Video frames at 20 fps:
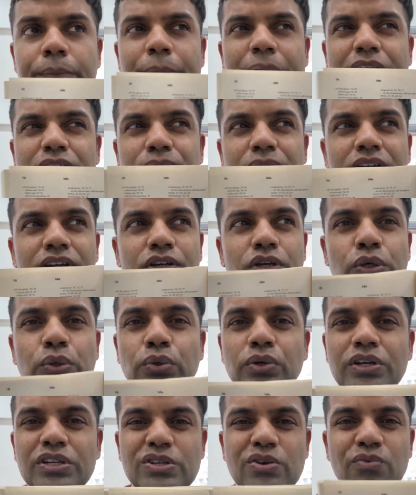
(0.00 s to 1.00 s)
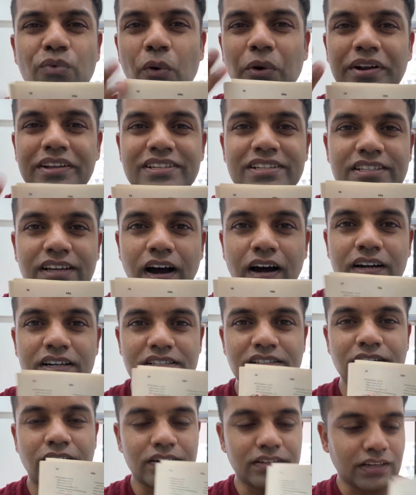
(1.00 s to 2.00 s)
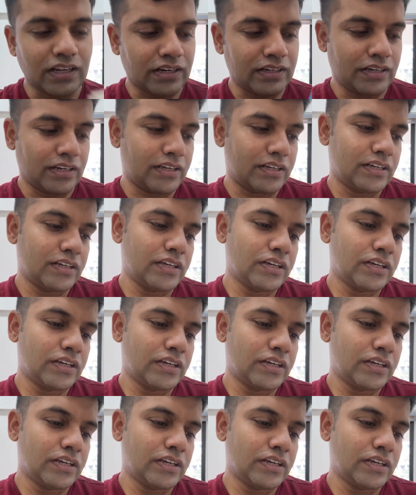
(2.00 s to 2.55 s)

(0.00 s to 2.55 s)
makes me curious of what is this hard start technique.